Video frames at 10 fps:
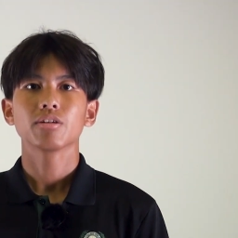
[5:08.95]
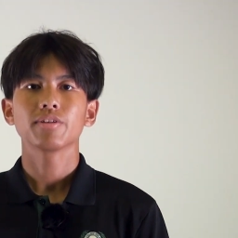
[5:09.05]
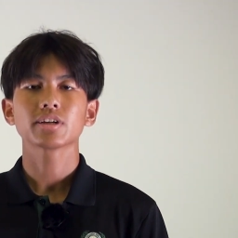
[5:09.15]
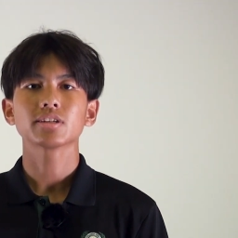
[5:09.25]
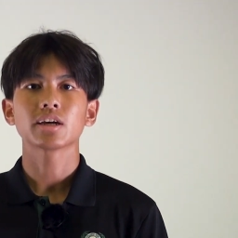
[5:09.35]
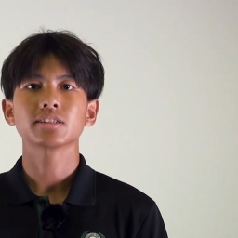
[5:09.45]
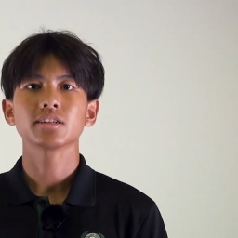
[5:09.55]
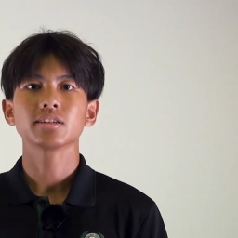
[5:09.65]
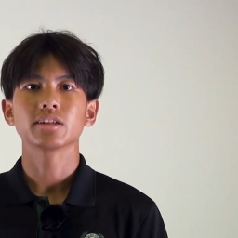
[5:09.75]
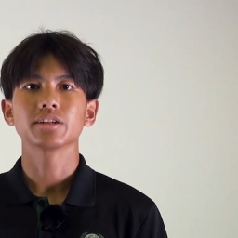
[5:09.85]

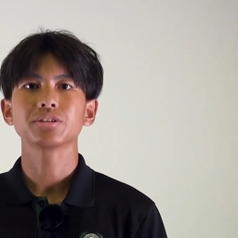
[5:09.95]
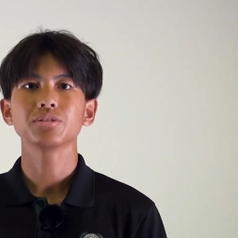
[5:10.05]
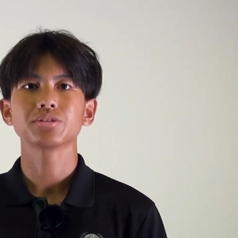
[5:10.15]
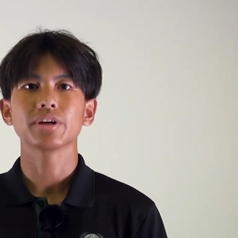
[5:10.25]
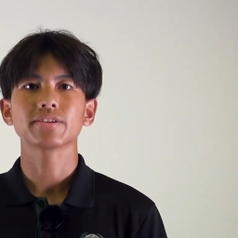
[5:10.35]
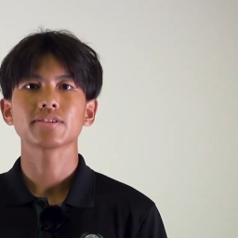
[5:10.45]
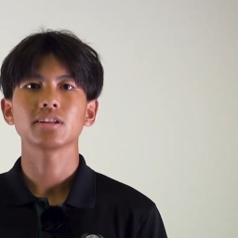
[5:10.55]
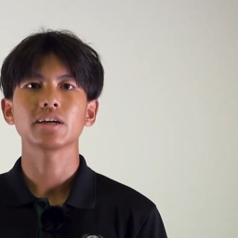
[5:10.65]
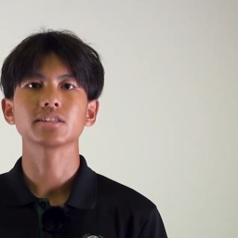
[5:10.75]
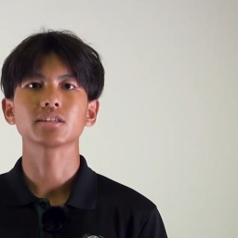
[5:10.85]
recognizing that true strength
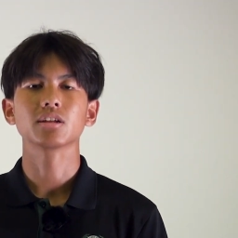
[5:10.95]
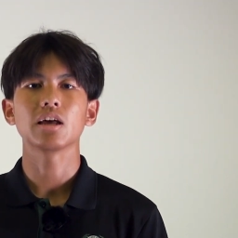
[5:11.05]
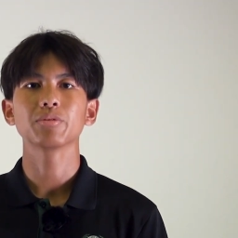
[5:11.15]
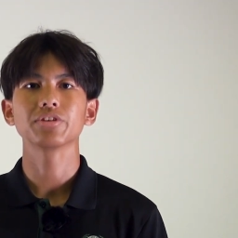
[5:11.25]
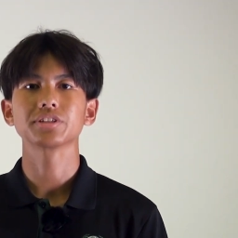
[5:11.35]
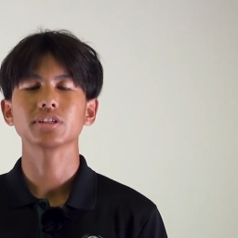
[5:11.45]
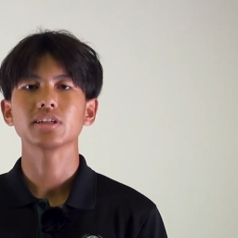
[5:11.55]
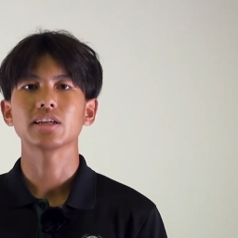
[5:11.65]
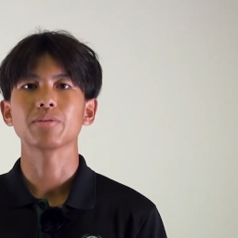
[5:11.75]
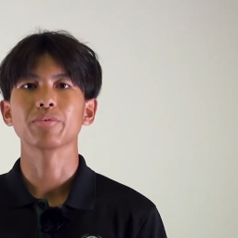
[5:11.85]
lies in collaboration
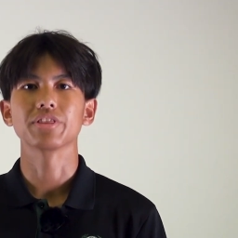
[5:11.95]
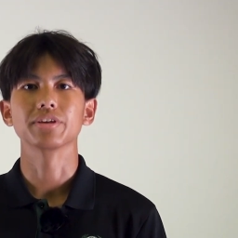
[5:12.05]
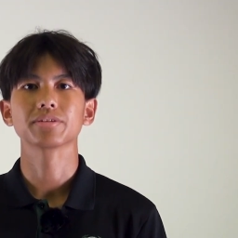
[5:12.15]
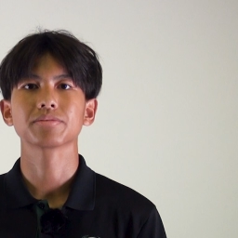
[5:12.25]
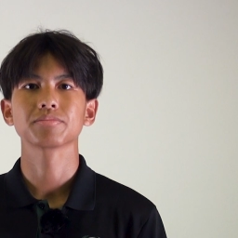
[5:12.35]
and empathy.